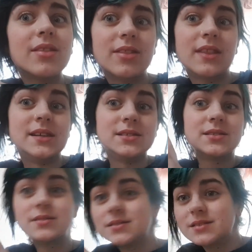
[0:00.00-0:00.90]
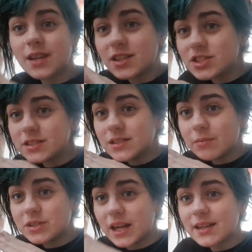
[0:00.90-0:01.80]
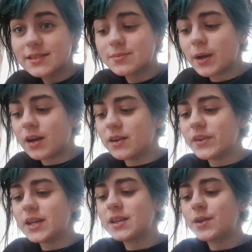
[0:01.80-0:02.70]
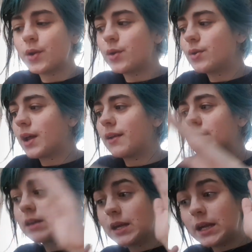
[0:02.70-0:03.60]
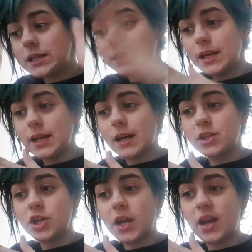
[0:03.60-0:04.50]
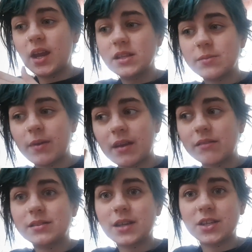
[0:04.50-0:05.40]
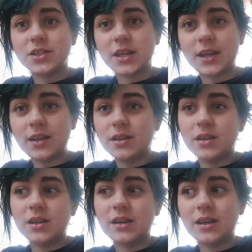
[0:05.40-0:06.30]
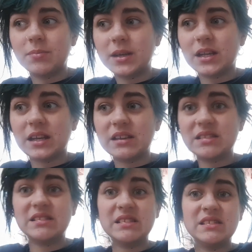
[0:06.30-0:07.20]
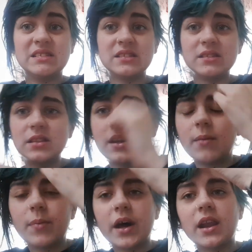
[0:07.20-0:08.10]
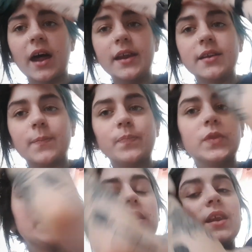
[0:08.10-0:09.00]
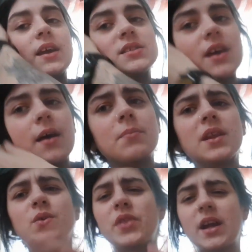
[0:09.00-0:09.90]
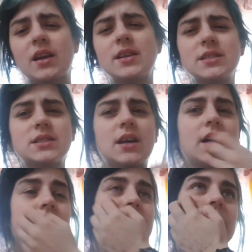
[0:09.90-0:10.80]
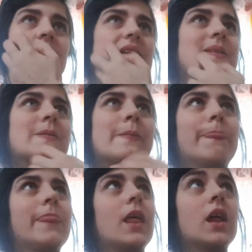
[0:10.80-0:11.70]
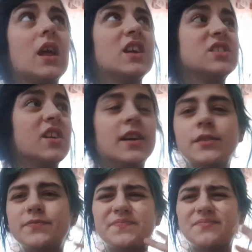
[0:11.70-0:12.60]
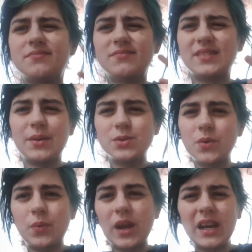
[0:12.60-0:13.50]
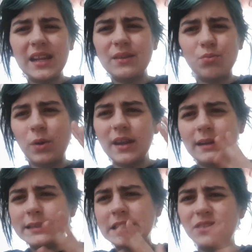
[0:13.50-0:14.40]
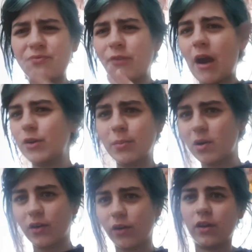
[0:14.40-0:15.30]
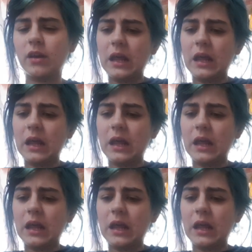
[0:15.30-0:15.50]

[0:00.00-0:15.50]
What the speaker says: there's touchy subjects part of it, you know, like DDLG is a bit touchy and a bit like, but like the BDSM and all that kind of stuff, and it was all really, really frowned upon.